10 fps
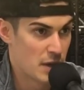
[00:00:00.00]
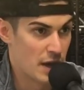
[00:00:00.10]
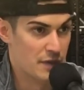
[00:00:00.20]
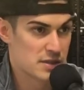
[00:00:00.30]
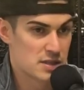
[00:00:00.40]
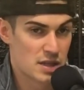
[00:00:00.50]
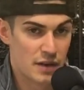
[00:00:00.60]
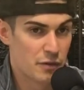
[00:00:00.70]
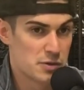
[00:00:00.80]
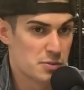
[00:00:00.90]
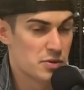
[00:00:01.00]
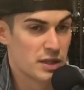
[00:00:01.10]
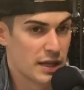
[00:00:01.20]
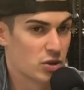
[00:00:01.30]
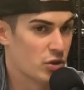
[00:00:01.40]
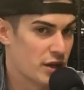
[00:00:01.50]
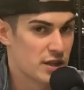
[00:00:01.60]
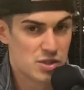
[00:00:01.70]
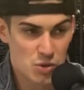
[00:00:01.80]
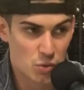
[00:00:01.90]
And this is the difference between like learning in
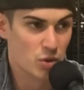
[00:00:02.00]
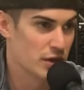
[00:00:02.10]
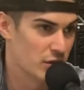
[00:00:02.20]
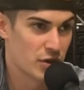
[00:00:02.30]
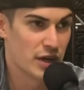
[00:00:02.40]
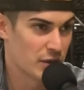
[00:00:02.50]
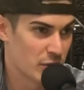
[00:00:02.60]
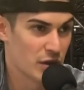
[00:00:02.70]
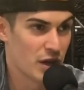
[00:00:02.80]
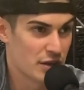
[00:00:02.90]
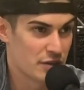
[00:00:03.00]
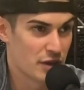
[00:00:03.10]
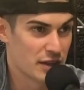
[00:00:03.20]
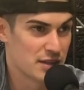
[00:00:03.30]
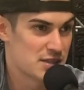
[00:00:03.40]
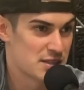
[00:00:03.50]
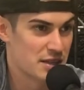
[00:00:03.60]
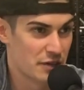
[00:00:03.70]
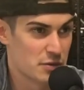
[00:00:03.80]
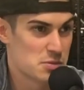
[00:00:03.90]
school and learning in real life, right? This is the
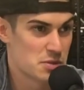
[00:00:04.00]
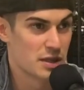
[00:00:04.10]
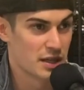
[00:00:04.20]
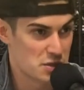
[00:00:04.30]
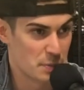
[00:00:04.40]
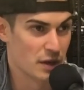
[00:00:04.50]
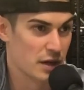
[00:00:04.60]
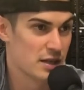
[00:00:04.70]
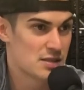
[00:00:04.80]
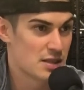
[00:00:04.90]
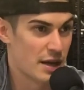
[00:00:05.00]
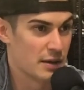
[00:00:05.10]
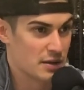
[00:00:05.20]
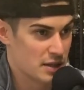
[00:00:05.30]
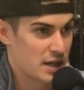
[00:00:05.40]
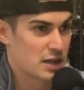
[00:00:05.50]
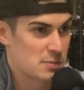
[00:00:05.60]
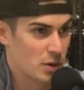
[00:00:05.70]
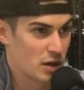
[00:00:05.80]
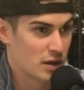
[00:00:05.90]
difference between experience and the
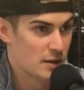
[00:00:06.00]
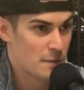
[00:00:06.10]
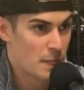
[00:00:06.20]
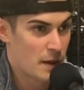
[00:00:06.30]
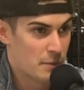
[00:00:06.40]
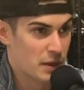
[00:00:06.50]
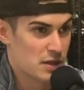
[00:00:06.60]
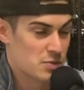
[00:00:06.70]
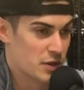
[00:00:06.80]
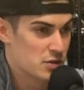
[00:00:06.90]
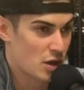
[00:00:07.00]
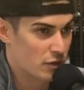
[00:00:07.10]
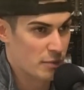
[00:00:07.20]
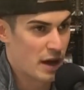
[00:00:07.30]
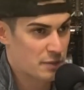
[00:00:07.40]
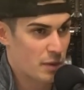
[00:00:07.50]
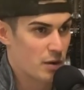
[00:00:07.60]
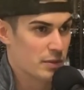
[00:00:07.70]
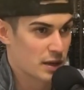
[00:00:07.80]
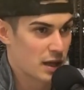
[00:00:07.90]
textbook. Because when you solve a math
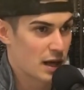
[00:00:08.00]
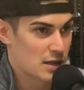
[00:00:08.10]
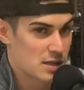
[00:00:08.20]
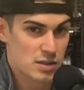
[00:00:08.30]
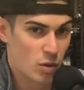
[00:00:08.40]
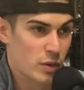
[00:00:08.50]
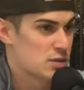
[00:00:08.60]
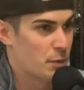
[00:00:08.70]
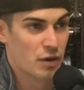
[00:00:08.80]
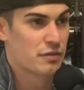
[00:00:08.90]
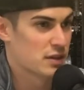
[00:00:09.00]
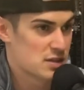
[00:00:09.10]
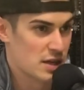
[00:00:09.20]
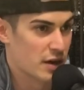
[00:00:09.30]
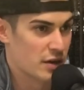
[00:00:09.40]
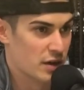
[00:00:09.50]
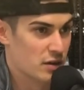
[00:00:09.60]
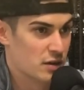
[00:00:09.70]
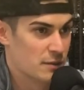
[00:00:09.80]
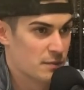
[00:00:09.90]
problem in class, it's always perfect scenario.
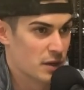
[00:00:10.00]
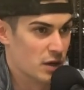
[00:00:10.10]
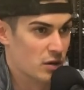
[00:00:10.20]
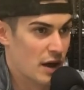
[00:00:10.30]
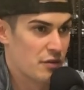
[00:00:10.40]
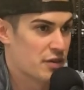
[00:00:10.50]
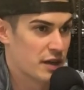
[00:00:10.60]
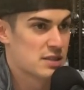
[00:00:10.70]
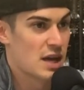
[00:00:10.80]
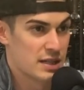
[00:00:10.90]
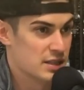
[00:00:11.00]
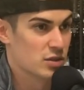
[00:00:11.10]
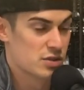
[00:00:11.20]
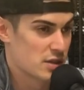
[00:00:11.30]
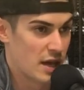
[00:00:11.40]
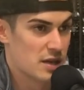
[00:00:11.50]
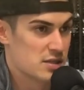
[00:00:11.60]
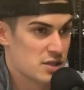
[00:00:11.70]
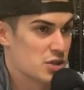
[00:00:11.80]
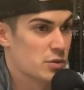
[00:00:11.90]
You know, everything is ideal
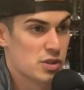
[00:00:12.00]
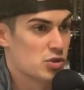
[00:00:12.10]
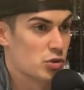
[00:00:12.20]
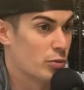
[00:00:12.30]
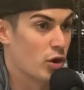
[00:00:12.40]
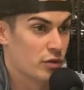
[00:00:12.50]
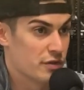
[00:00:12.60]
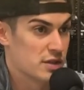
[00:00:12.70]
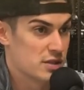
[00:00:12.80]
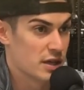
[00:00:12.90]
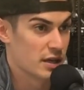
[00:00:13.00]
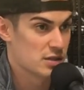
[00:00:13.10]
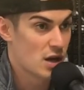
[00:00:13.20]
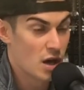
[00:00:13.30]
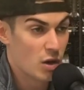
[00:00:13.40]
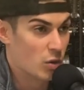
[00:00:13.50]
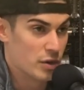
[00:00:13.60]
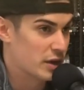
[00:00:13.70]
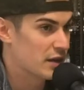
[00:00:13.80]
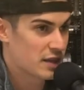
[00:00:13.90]
cases and you assume all of these things. Well, when
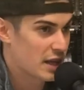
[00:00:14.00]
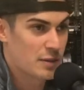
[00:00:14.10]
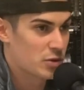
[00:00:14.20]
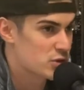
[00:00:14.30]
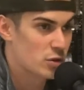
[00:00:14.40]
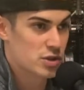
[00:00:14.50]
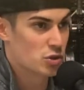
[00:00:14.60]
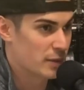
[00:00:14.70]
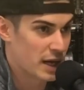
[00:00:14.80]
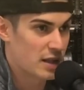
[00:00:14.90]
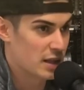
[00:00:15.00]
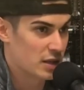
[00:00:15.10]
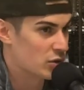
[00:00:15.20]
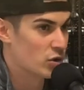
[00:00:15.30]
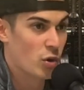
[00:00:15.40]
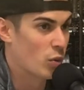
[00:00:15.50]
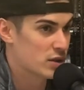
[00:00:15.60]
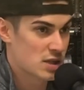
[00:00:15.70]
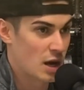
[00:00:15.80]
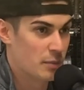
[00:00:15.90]
you get in the game, there's no assuming anything. You don't know
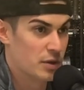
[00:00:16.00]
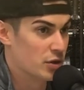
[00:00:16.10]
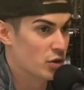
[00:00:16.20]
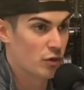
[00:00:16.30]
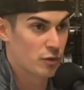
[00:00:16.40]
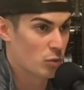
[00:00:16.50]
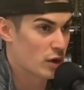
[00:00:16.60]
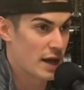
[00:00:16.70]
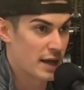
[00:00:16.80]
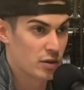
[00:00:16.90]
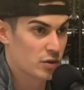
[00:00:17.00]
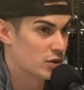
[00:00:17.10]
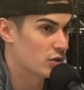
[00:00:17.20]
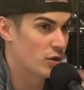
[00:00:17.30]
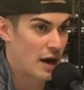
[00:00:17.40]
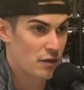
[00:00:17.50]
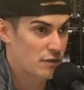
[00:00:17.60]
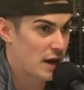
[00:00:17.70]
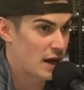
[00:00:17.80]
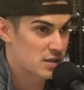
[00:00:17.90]
what's coming. You don't know from what angle. You don't know how
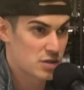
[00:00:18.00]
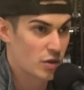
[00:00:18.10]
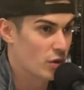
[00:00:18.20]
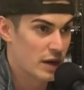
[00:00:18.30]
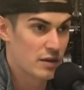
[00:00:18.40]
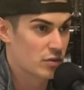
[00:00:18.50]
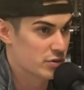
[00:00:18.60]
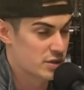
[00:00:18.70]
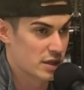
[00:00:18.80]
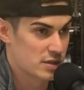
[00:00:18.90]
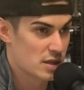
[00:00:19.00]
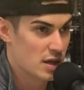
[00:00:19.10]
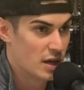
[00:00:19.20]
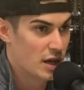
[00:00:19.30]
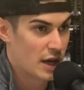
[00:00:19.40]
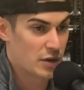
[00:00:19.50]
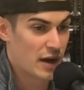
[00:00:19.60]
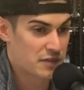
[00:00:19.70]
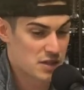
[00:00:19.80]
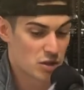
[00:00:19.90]
fast. You don't know any of those things. And you
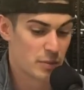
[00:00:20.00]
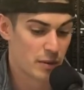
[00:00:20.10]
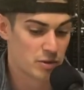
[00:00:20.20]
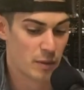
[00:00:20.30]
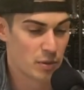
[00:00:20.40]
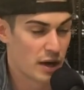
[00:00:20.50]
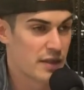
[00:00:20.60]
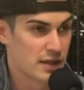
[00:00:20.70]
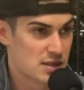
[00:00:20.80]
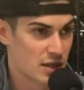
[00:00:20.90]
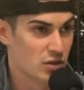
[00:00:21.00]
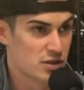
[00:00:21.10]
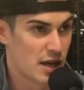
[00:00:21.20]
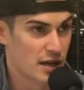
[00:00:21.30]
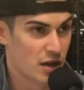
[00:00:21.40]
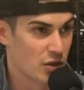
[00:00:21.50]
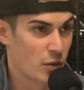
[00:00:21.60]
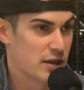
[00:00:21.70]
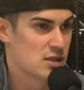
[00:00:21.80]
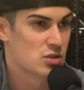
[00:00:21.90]
have to still be able to apply that skill set.
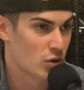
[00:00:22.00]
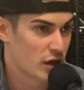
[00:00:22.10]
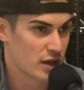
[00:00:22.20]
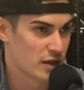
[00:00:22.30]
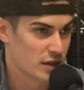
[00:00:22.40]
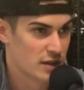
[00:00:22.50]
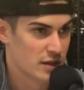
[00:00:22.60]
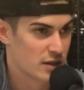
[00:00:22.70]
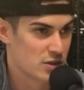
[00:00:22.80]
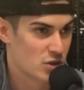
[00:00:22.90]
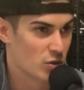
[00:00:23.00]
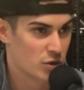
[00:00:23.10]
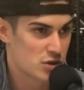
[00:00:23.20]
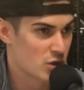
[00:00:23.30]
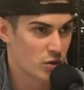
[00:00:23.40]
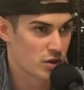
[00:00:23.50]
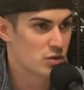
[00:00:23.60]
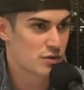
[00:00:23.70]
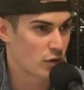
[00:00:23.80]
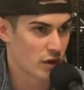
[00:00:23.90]
Otherwise, it's no good. There's no
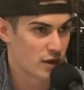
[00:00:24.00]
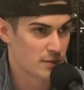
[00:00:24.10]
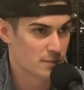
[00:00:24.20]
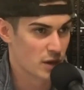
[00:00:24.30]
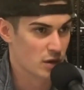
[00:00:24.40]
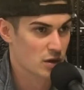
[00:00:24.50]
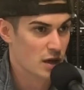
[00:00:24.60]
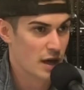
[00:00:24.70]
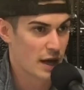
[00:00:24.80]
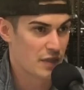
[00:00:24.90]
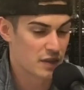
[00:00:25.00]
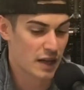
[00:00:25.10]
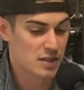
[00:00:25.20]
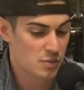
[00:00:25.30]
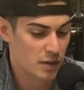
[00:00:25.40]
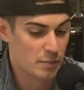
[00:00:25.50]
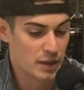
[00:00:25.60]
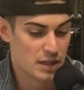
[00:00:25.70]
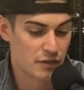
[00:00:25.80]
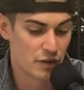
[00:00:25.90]
use for it, you know? And I think that's one of the
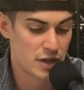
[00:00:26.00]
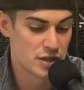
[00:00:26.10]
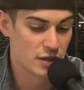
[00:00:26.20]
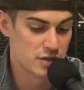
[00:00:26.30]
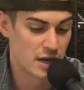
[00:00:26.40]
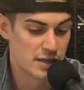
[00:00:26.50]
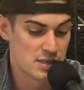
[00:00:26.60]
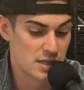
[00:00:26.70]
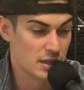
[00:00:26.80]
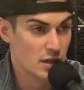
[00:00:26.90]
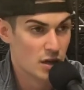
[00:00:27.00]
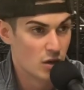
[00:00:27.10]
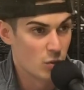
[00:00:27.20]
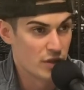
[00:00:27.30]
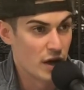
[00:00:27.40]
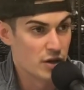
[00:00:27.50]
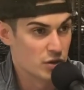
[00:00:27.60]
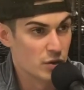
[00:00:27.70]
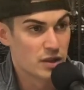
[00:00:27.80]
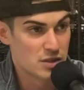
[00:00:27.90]
big differentiators that I see with how you're
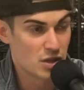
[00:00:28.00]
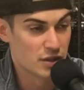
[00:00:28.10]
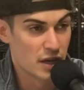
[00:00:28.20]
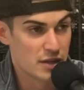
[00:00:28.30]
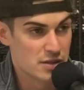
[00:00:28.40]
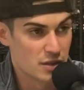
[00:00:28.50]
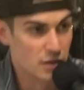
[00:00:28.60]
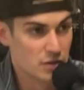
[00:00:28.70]
doing things on the ice, you know?